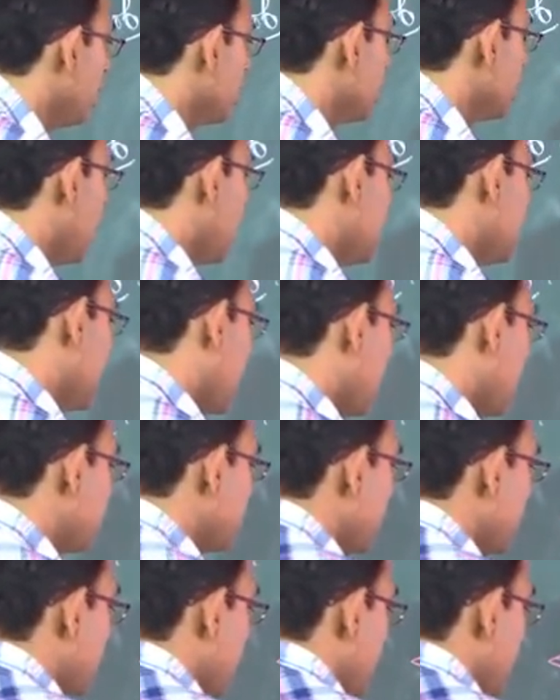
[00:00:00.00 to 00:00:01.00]
That times
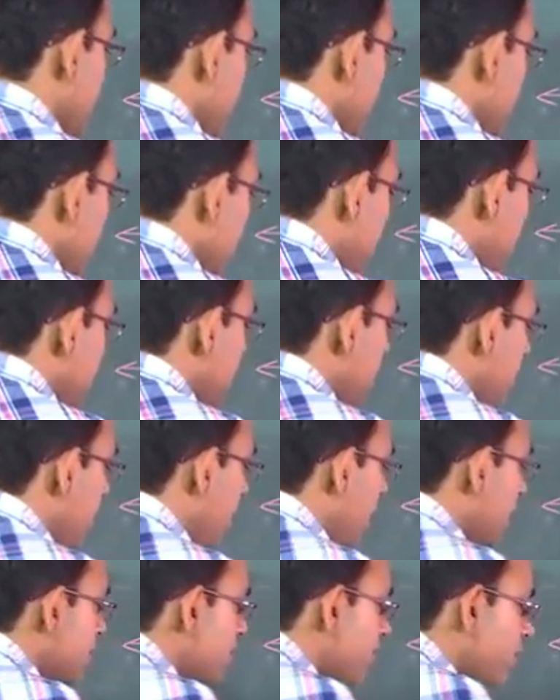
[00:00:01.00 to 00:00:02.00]
the density is the
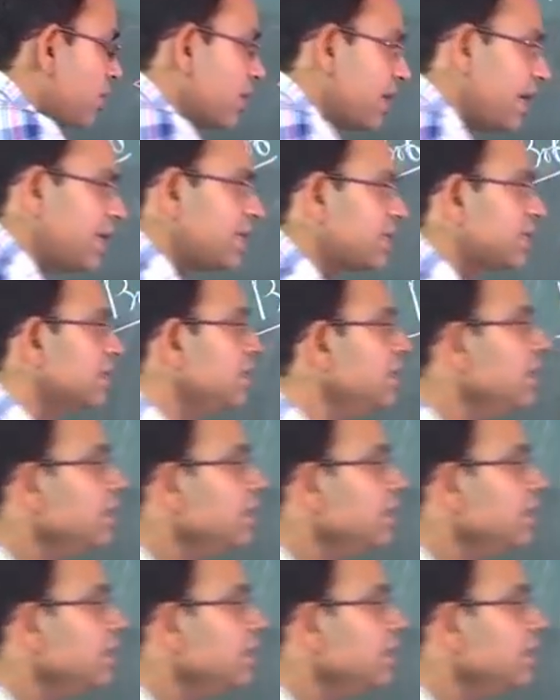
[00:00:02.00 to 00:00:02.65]
mass flow rate,